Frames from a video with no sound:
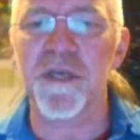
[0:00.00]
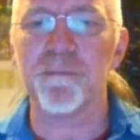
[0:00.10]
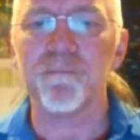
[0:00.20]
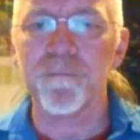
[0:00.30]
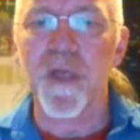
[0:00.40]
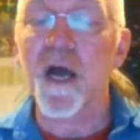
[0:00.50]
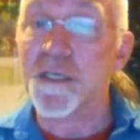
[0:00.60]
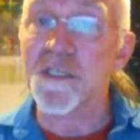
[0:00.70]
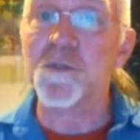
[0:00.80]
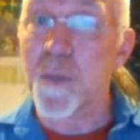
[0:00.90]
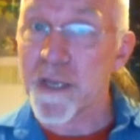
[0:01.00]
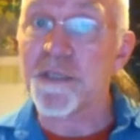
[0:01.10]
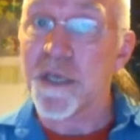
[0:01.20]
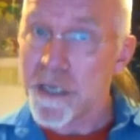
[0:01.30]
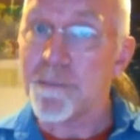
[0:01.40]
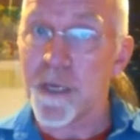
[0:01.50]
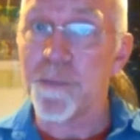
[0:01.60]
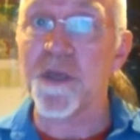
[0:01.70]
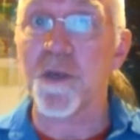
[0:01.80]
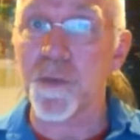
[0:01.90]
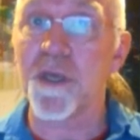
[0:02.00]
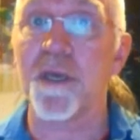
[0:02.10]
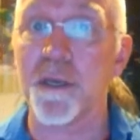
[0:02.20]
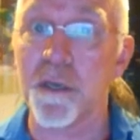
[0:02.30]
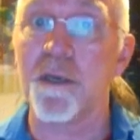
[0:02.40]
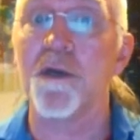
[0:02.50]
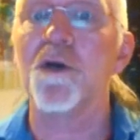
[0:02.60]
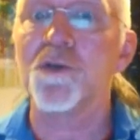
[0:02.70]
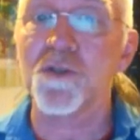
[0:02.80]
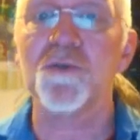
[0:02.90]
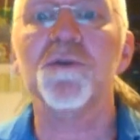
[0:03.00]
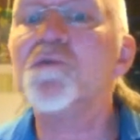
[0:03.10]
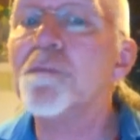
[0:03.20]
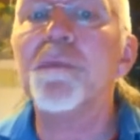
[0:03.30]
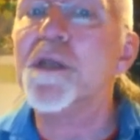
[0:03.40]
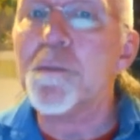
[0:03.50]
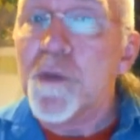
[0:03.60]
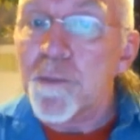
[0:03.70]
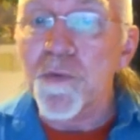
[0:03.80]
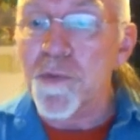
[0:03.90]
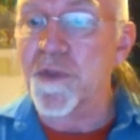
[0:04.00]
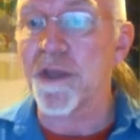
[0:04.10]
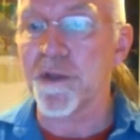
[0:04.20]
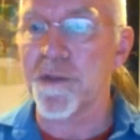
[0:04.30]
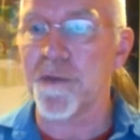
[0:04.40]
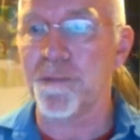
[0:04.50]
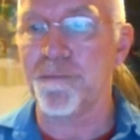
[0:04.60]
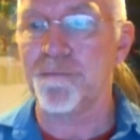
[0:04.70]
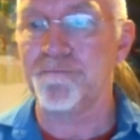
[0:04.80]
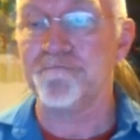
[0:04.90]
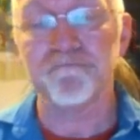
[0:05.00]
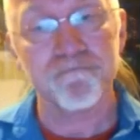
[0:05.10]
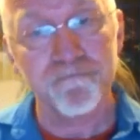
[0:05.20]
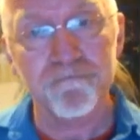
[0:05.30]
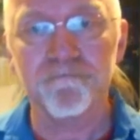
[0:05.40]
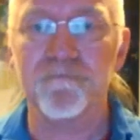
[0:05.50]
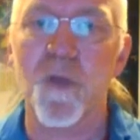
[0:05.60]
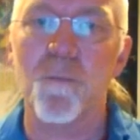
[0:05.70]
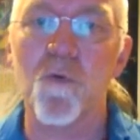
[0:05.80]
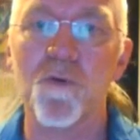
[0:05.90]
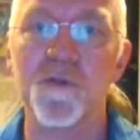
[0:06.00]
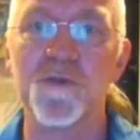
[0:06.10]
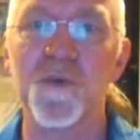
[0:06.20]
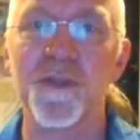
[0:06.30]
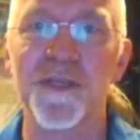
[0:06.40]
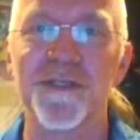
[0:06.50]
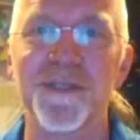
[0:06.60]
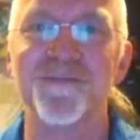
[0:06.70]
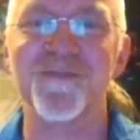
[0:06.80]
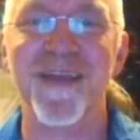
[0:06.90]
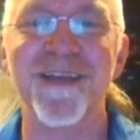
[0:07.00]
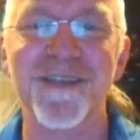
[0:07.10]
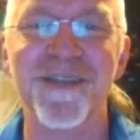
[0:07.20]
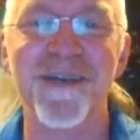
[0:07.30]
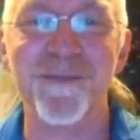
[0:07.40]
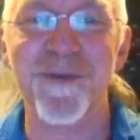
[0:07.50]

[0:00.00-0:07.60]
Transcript: him. I suspect he may become king sooner than many people think, though. More on this one later. Catch you later.